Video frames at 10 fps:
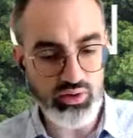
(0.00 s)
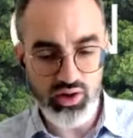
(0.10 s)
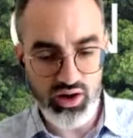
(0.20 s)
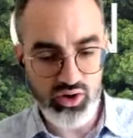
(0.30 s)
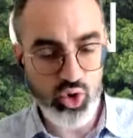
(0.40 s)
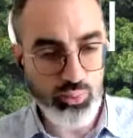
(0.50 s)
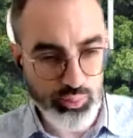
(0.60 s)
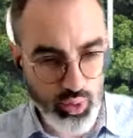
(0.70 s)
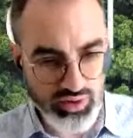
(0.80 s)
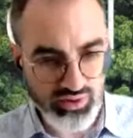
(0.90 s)
are
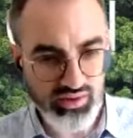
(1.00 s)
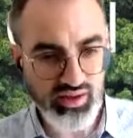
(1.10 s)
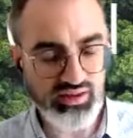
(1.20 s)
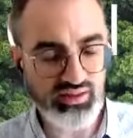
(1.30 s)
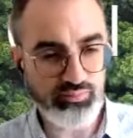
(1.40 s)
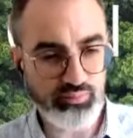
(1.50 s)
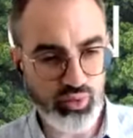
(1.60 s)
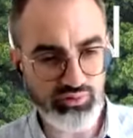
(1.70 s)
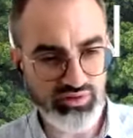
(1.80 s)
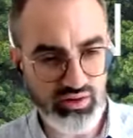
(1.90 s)
appointing at their
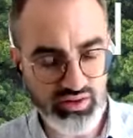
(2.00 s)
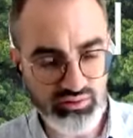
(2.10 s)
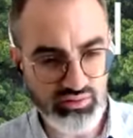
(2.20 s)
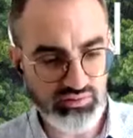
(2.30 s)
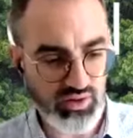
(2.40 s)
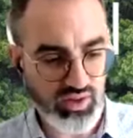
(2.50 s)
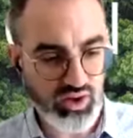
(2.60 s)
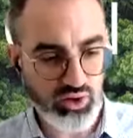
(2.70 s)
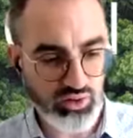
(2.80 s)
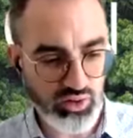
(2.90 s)
board of directors
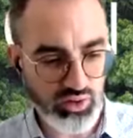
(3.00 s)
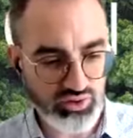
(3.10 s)
a,